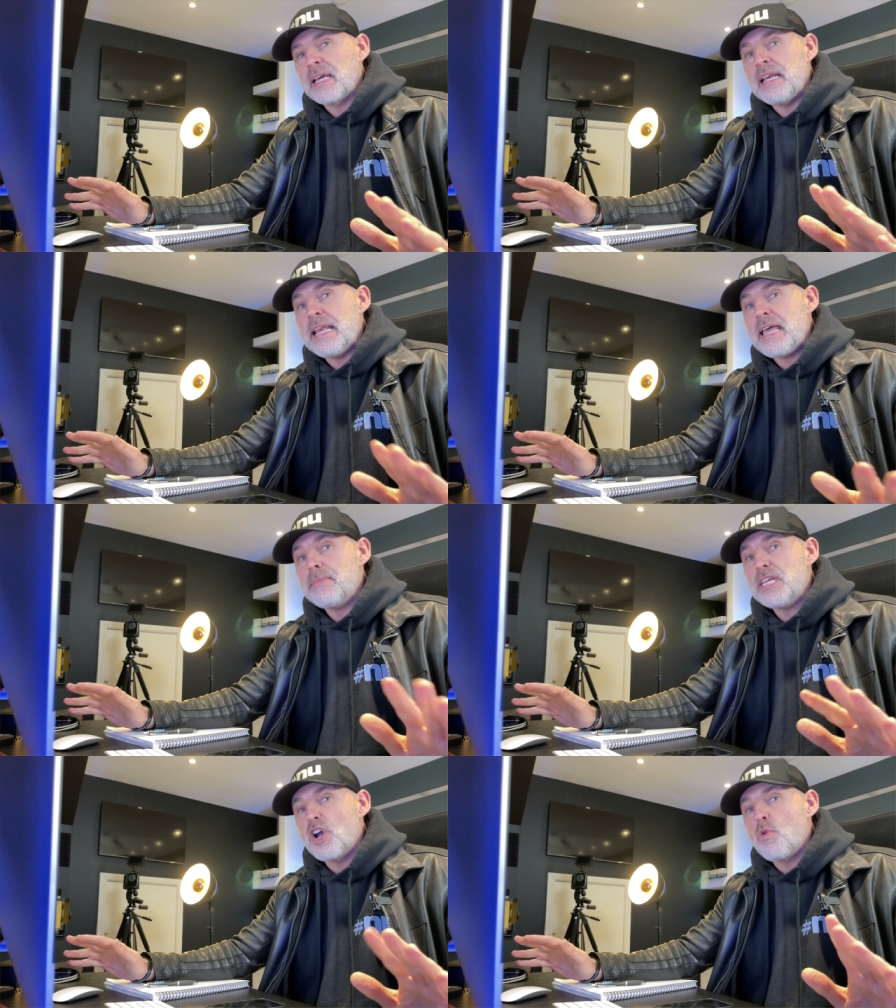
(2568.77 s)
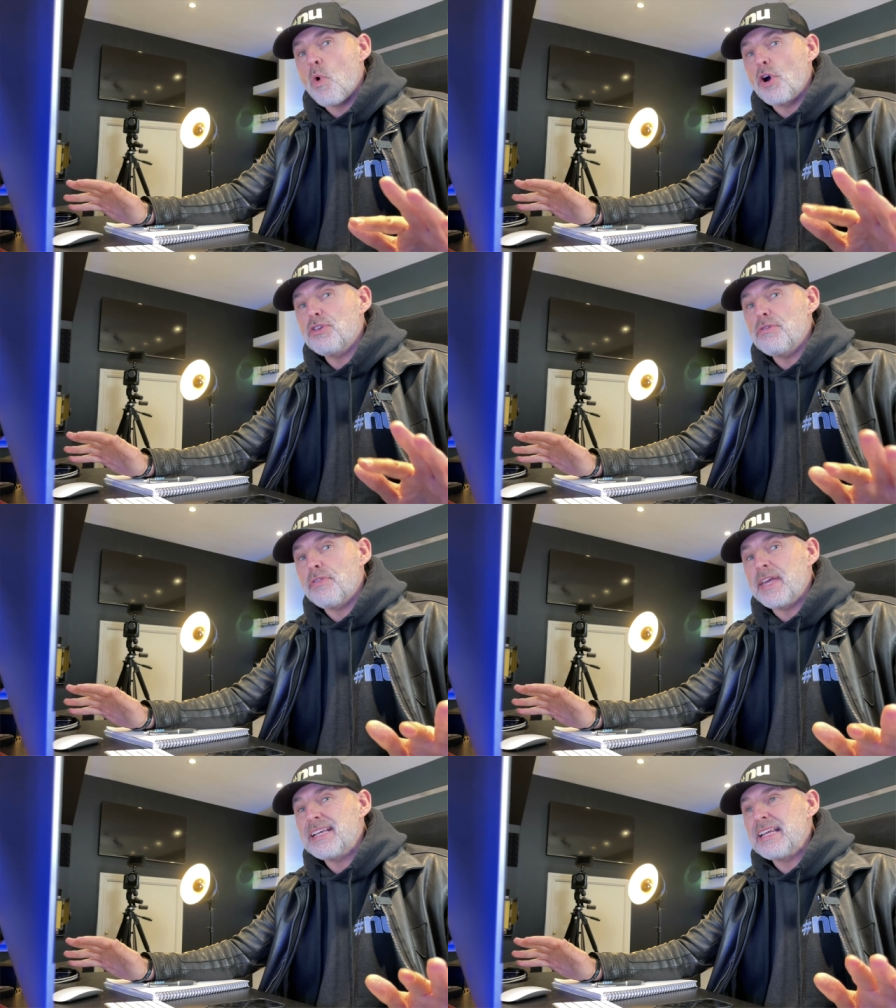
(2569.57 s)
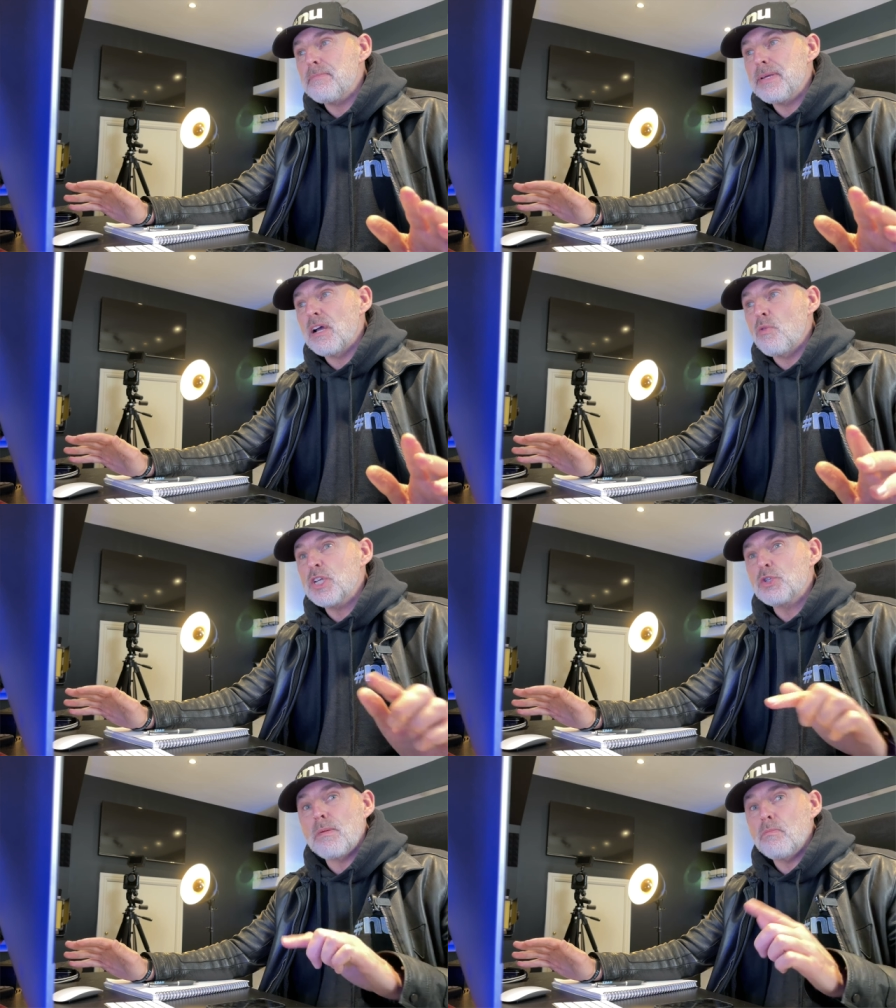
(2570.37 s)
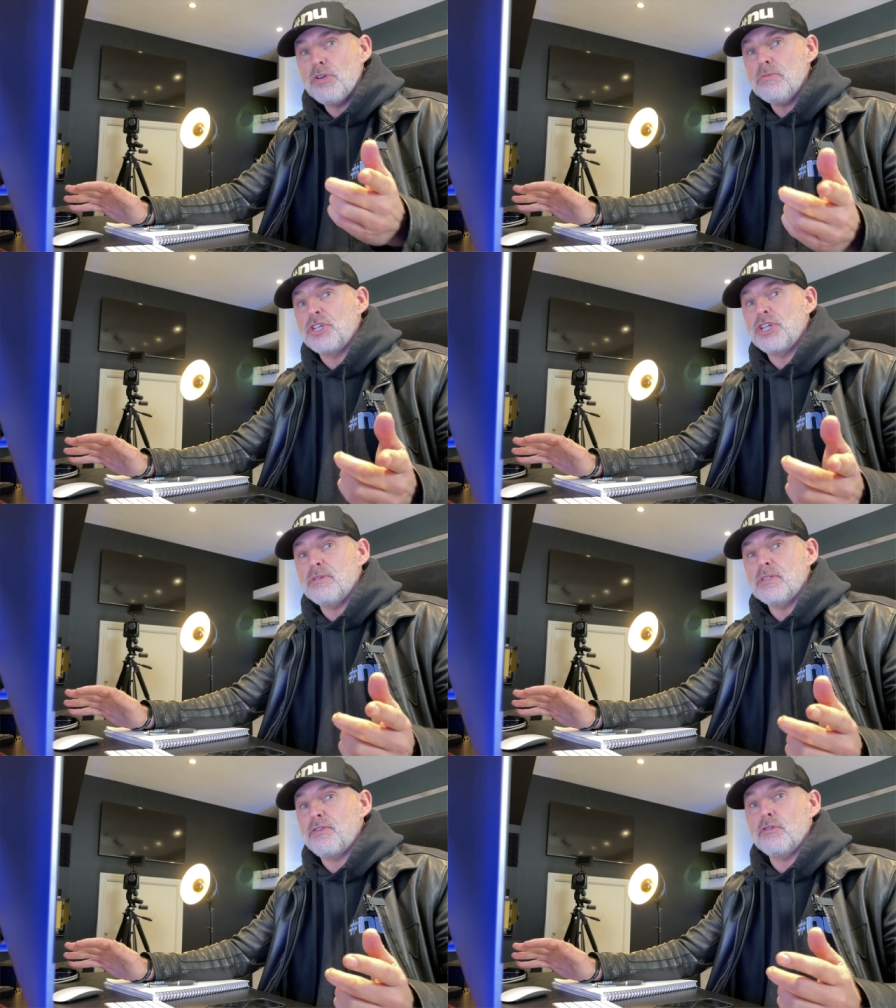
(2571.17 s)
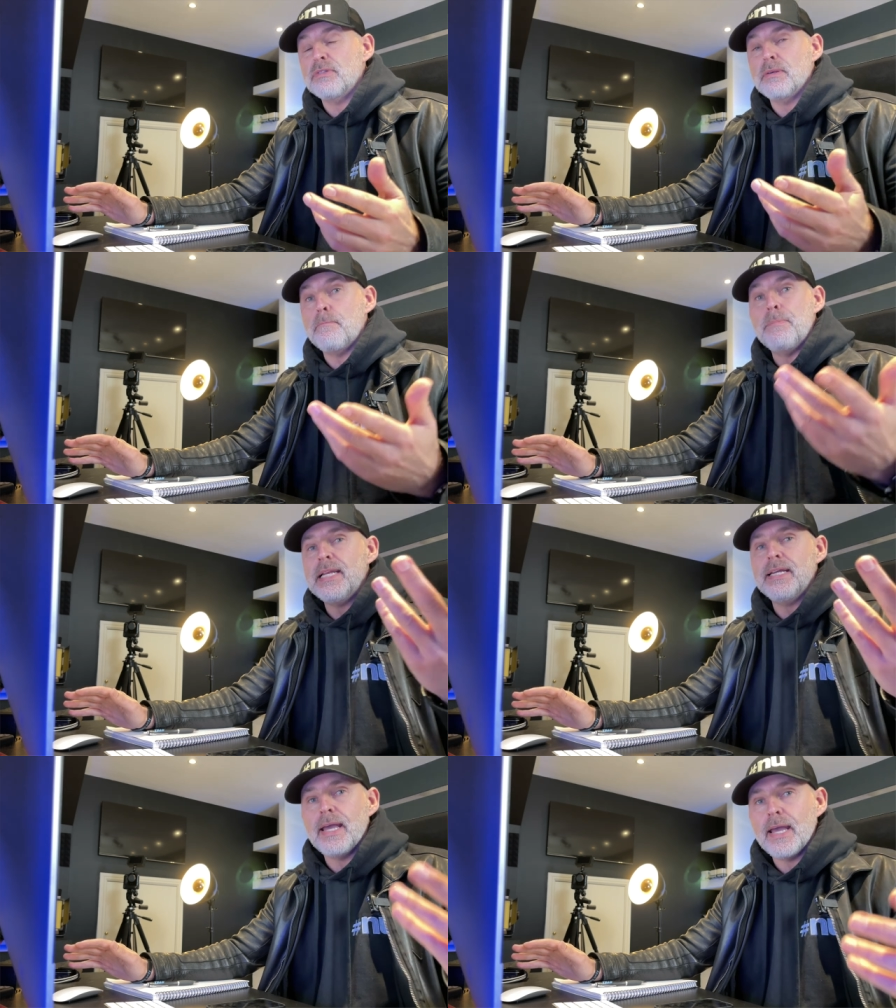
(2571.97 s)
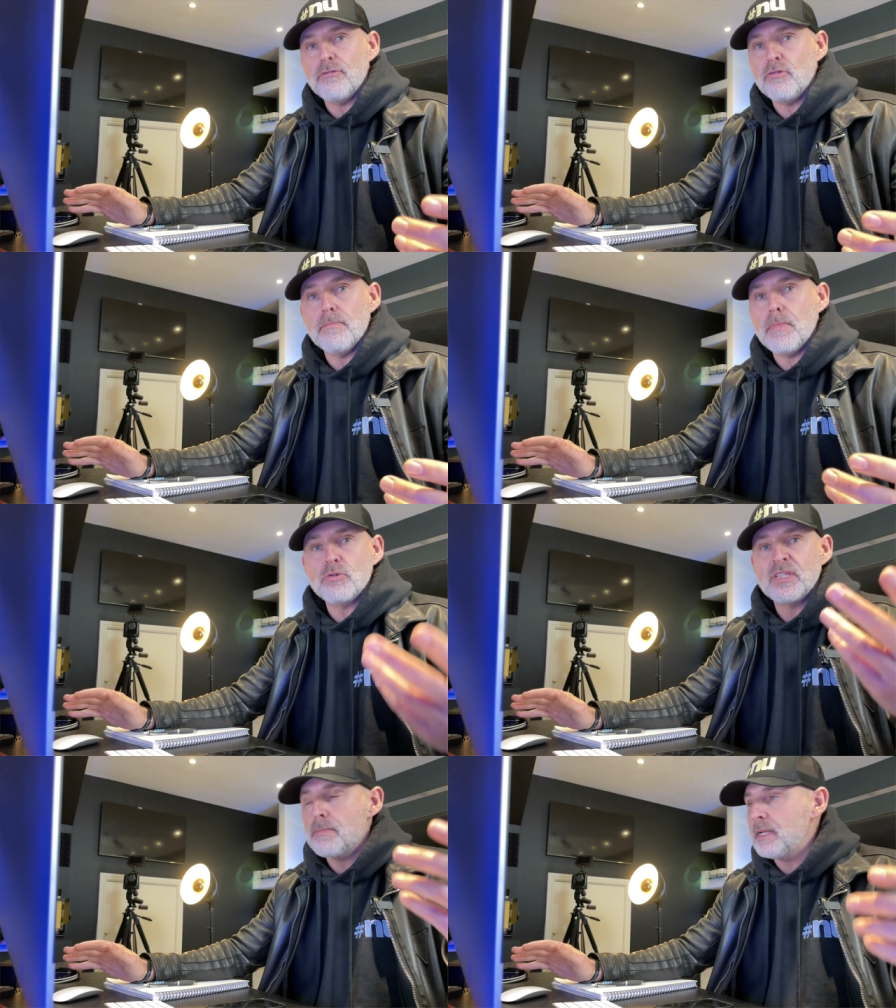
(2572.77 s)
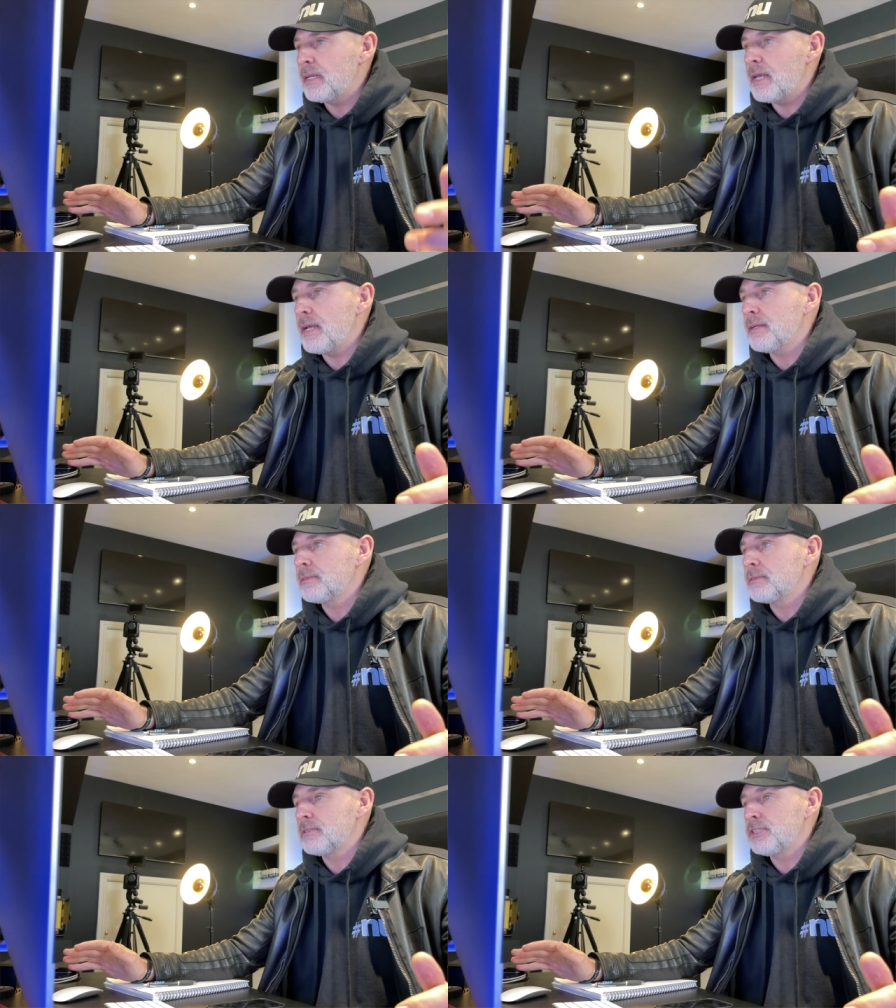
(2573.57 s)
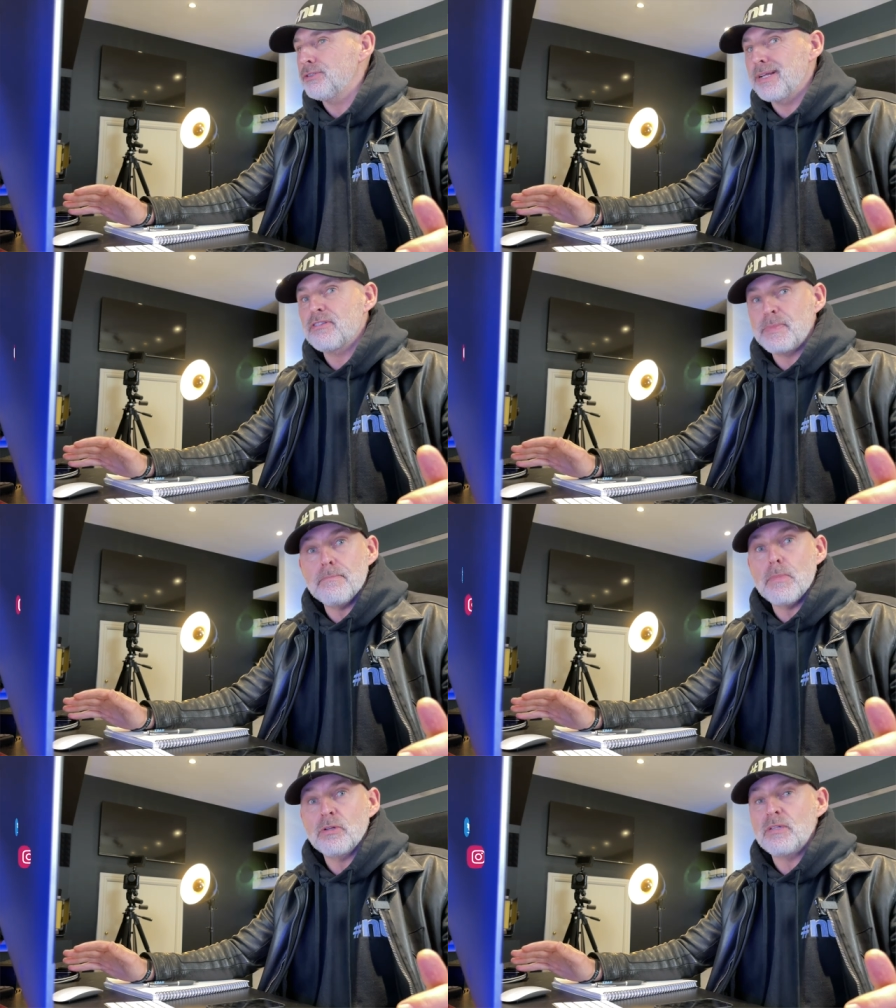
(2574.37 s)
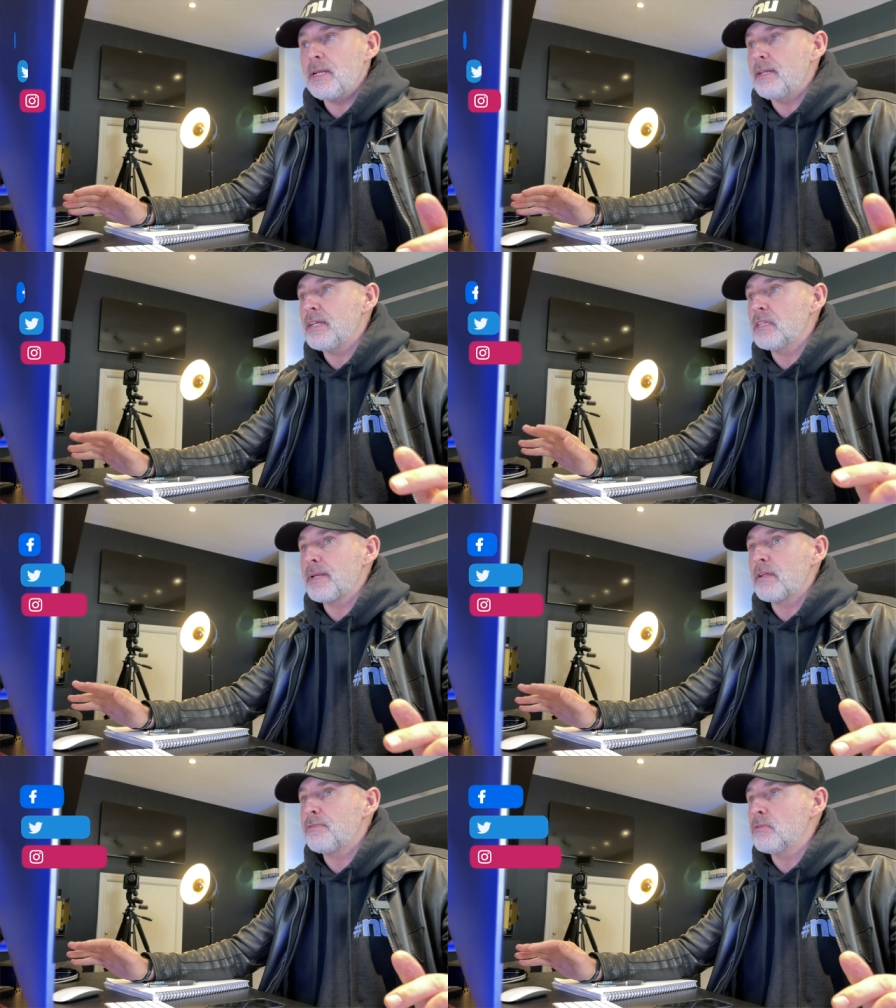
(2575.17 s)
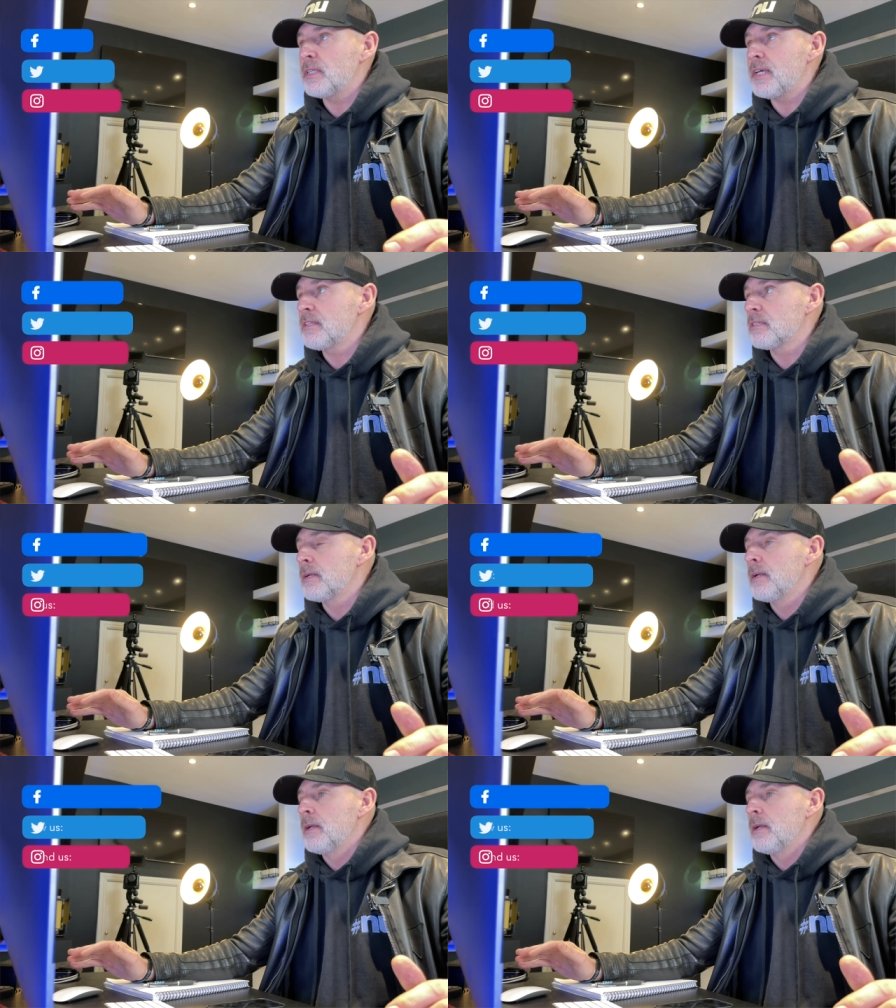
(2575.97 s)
Let me know what you think. Let me know which one you would choose if you were a billionaire or multi-millionaire, because you'd have to be a multi-millionaire to be able to afford this.